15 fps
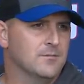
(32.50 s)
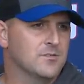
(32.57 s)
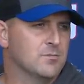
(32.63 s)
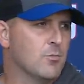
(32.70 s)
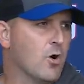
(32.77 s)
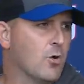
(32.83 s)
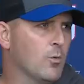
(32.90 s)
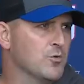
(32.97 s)

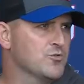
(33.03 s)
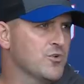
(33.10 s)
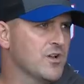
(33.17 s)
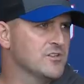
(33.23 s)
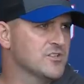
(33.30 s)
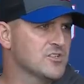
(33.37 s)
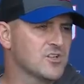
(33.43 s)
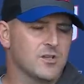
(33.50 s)
Tomorrow we'll
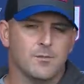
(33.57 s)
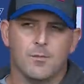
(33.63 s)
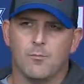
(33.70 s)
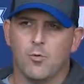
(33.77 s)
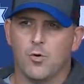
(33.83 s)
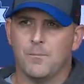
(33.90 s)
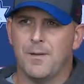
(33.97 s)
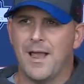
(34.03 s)
transition a little bit
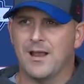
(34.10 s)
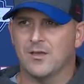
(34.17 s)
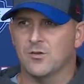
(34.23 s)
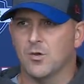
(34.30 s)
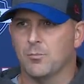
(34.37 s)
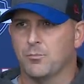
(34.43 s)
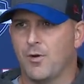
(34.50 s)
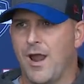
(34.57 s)
more back
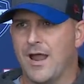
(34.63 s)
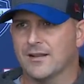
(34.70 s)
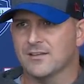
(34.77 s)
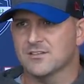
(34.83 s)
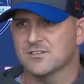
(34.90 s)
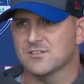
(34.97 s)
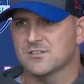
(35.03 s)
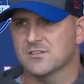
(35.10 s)
into a
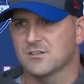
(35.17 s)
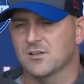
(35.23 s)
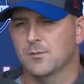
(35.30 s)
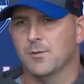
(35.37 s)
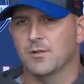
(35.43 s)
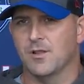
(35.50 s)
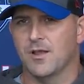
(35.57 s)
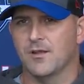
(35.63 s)
practice, a little
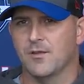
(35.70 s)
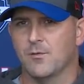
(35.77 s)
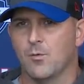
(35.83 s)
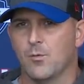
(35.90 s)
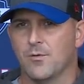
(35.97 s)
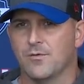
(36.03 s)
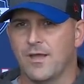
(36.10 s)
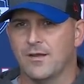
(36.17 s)
bit lighter than
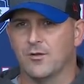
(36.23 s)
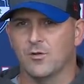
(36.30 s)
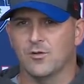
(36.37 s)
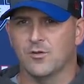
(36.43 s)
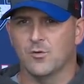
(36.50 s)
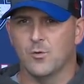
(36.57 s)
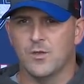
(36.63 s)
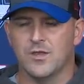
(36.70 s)
what we've had
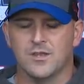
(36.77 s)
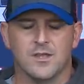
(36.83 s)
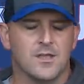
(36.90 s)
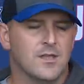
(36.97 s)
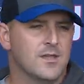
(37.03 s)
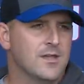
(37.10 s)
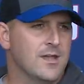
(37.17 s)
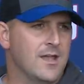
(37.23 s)
earlier in the week,
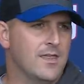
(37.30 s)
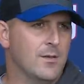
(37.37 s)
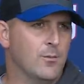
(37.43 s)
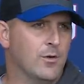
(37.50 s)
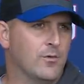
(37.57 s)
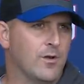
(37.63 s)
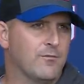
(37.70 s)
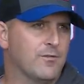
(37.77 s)
and then
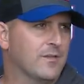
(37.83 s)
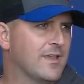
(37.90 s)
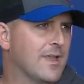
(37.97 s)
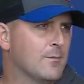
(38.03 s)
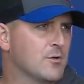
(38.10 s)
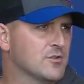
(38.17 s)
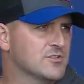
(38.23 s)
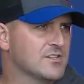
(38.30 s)
we'll get ready for the
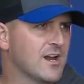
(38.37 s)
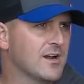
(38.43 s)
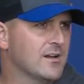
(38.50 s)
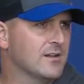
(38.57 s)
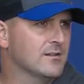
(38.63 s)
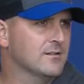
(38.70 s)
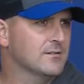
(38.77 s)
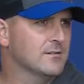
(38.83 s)
game on
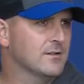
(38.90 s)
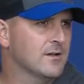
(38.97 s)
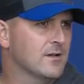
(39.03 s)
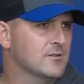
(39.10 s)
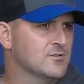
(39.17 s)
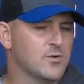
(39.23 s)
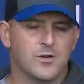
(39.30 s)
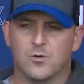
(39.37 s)
Saturday.
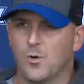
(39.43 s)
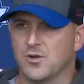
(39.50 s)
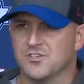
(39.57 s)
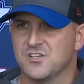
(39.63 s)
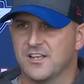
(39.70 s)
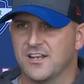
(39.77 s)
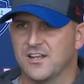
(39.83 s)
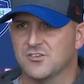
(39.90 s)
So any
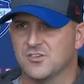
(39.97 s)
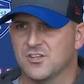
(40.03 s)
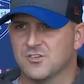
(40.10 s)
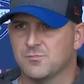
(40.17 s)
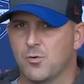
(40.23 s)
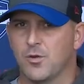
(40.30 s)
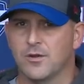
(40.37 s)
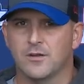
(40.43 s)
questions I can answer at
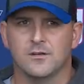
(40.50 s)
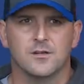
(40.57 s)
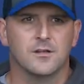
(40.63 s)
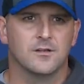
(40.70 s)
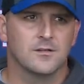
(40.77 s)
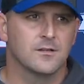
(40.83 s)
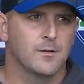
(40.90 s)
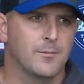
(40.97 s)
this point,
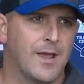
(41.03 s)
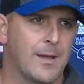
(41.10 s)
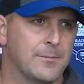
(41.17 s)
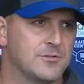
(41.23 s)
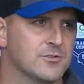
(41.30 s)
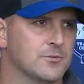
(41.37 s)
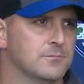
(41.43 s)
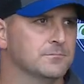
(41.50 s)
I'd be
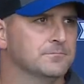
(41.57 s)
happy to.